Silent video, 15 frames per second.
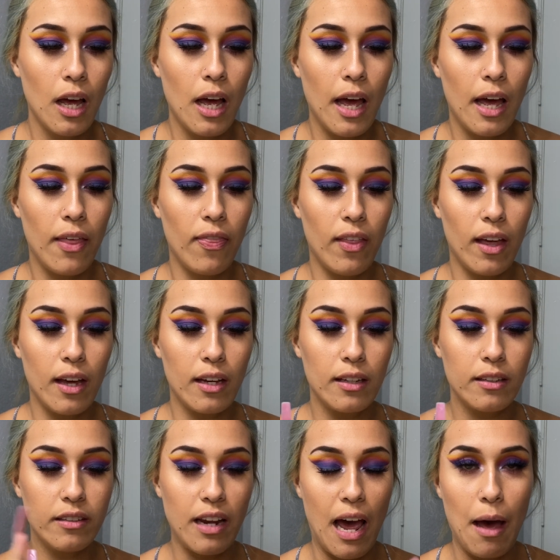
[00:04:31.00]
and then
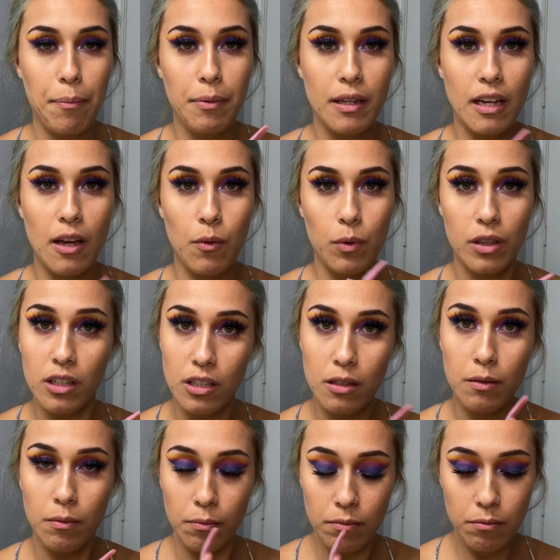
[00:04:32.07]
tapping it with
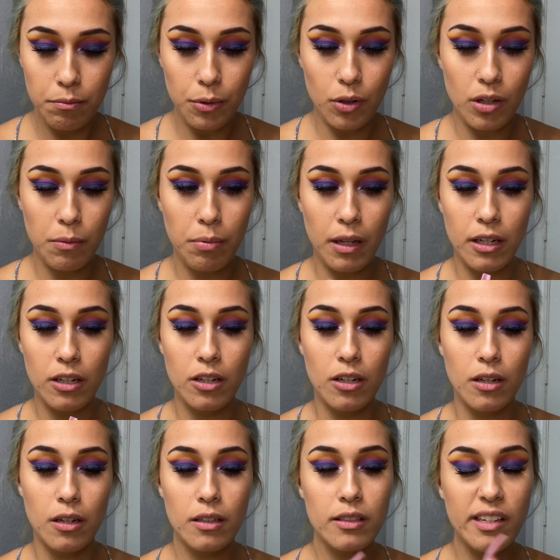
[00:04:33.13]
a beauty
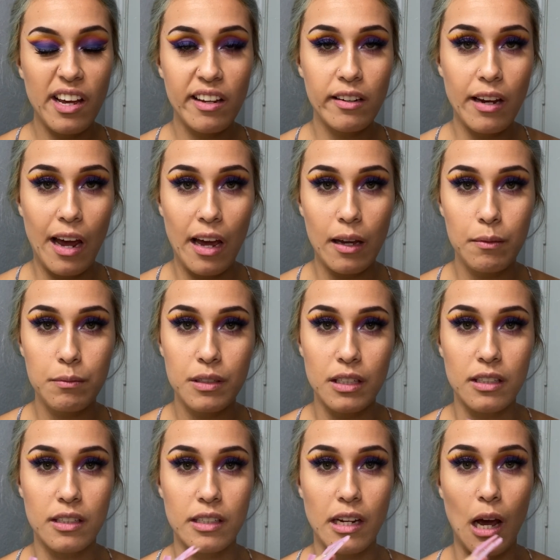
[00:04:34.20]
blender 10 times and
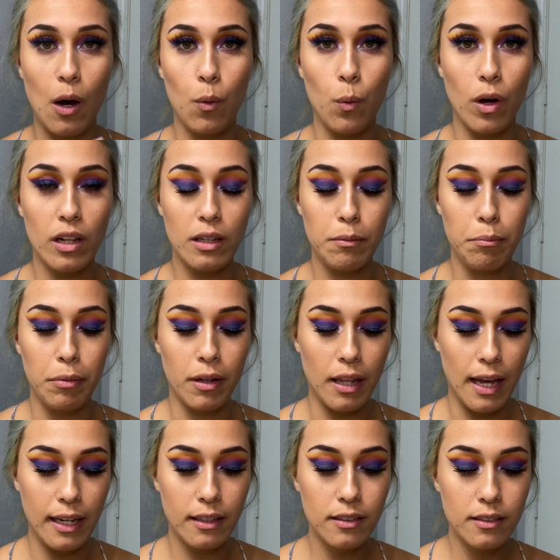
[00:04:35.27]
see how well it
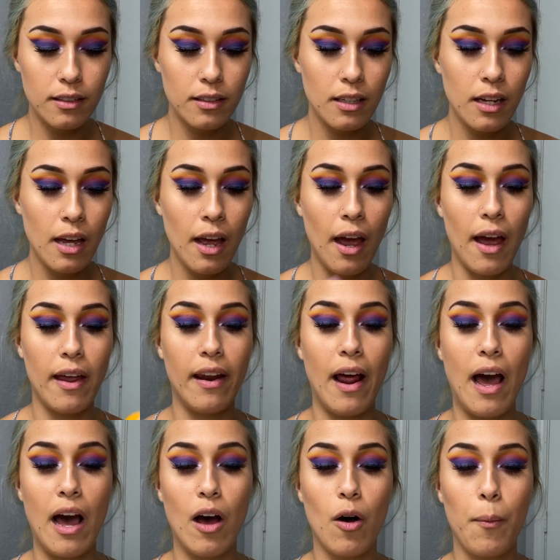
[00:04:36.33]
blends and
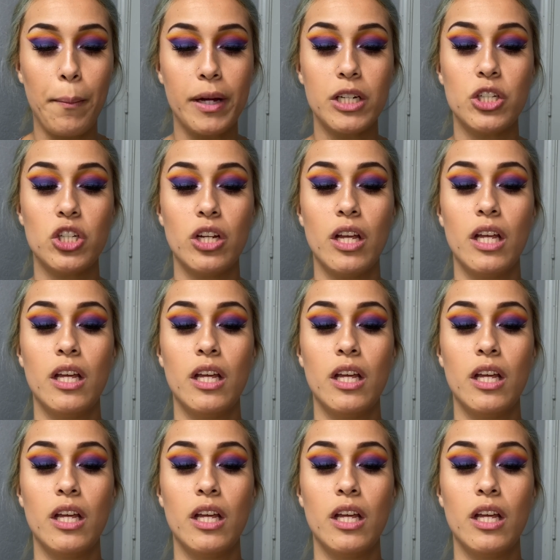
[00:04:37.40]
how much